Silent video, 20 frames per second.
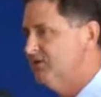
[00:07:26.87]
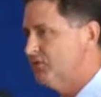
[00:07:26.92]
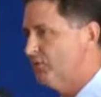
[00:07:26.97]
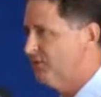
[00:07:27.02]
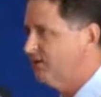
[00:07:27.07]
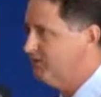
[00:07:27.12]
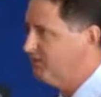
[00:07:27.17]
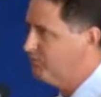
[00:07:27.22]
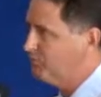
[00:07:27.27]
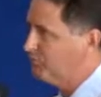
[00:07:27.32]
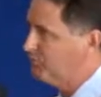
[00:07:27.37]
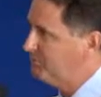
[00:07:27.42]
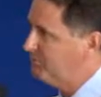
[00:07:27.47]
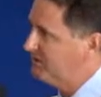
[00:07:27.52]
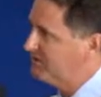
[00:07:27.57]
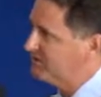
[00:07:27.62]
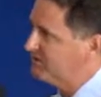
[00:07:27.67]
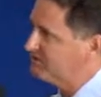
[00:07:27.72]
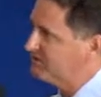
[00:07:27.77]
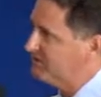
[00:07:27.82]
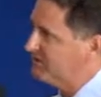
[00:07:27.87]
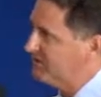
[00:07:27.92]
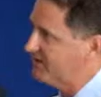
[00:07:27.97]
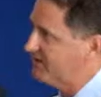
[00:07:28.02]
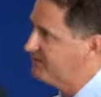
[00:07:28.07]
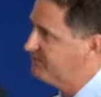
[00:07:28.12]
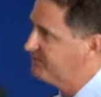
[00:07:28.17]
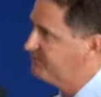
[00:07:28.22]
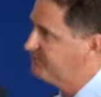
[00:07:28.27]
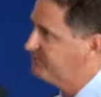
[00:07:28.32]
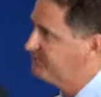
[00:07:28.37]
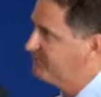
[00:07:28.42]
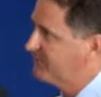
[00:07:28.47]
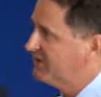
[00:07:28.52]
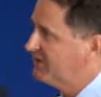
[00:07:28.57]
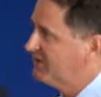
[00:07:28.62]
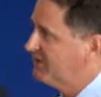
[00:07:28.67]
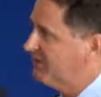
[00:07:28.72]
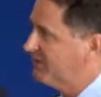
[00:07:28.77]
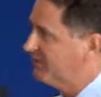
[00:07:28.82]
3 of them are based there,
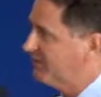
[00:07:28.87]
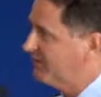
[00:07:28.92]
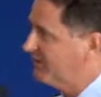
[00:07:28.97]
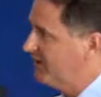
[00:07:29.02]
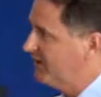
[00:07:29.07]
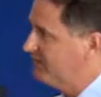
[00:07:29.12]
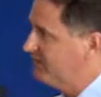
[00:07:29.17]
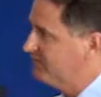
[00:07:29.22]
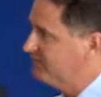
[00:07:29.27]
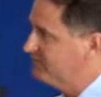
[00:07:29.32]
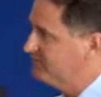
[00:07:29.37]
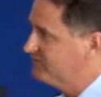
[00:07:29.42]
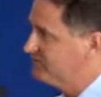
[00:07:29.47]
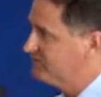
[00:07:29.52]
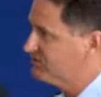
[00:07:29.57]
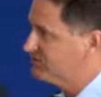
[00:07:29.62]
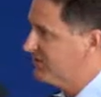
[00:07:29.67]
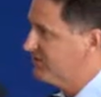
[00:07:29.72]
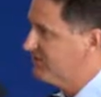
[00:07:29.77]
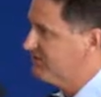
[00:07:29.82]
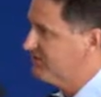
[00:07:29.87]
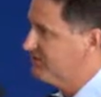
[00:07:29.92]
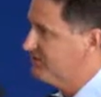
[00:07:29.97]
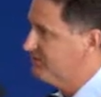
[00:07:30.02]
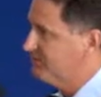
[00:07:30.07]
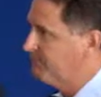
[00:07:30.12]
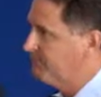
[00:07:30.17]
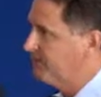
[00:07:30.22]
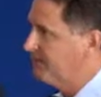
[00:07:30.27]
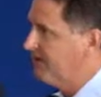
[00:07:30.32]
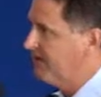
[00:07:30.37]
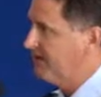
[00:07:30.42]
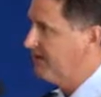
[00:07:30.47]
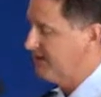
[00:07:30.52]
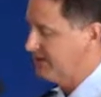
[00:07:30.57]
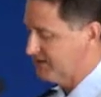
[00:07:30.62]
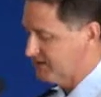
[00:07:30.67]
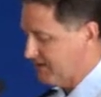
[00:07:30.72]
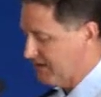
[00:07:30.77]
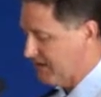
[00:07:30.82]
Ariana, Safi,
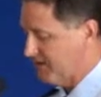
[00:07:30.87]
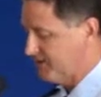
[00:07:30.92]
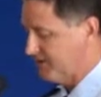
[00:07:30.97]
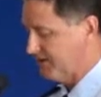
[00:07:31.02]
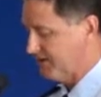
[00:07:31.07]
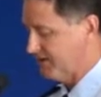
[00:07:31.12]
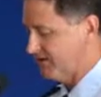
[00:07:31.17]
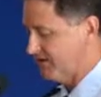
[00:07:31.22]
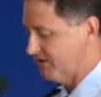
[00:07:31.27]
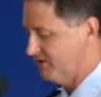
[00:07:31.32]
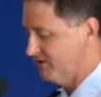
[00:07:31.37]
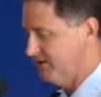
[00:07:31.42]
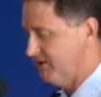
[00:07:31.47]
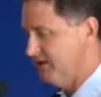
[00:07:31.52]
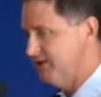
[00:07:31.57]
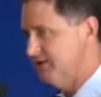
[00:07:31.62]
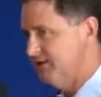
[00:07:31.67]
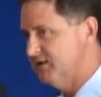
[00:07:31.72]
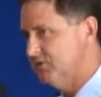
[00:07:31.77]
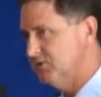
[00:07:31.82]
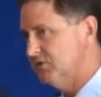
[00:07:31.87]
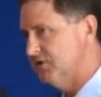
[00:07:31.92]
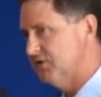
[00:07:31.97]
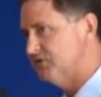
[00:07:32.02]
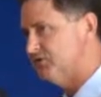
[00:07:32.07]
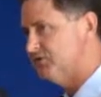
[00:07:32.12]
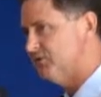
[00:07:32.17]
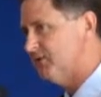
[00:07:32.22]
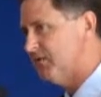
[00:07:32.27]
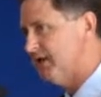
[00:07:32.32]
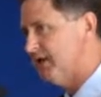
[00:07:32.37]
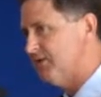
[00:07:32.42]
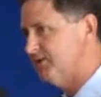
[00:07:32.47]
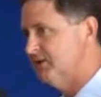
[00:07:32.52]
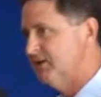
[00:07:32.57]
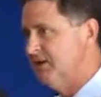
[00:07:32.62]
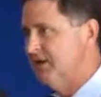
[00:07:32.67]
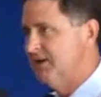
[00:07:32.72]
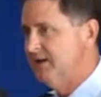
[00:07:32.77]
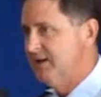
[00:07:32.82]
and Cam Air, and then we also
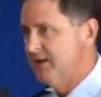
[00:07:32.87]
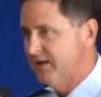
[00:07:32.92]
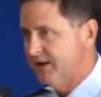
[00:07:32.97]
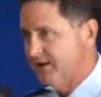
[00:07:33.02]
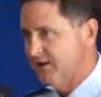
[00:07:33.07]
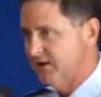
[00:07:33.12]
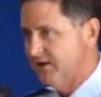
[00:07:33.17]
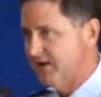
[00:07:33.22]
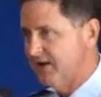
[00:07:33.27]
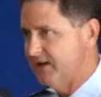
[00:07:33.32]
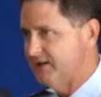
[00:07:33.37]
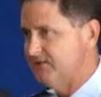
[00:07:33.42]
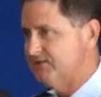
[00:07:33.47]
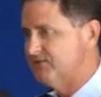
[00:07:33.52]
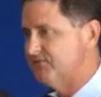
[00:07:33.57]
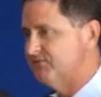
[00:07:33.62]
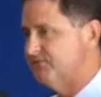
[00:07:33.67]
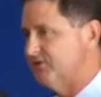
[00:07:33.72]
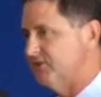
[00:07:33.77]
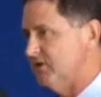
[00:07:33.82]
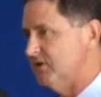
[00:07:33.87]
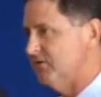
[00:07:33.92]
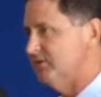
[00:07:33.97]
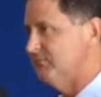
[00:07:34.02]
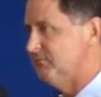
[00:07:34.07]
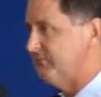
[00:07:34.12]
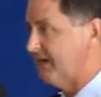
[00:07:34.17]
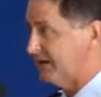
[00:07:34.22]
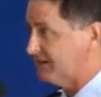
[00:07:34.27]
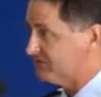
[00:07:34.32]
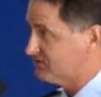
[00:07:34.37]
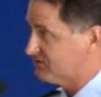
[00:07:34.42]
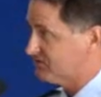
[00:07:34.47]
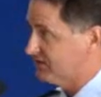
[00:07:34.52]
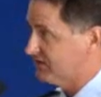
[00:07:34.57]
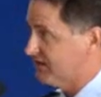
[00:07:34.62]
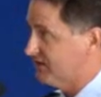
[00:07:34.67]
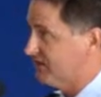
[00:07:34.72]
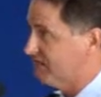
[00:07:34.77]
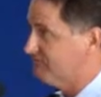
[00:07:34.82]
have airlines from
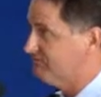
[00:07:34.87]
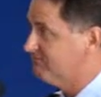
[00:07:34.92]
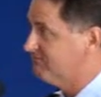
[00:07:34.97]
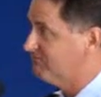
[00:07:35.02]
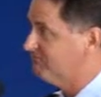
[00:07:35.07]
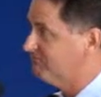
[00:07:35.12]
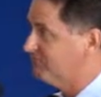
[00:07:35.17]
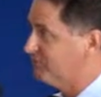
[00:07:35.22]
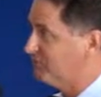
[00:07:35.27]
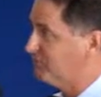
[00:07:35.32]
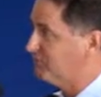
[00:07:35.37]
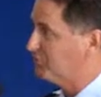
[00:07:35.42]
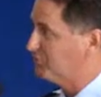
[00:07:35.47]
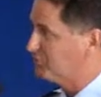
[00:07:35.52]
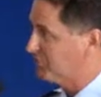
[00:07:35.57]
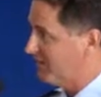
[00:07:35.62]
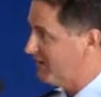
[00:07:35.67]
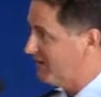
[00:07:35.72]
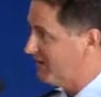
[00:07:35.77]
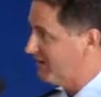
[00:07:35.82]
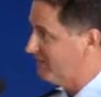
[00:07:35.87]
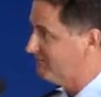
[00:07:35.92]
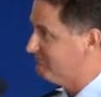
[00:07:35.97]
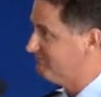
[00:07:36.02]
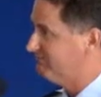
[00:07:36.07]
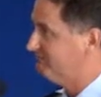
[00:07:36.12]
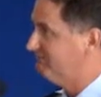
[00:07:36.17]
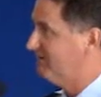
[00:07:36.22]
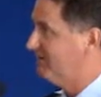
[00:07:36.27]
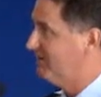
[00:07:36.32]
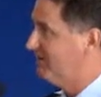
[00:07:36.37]
Pakistan, from Iran,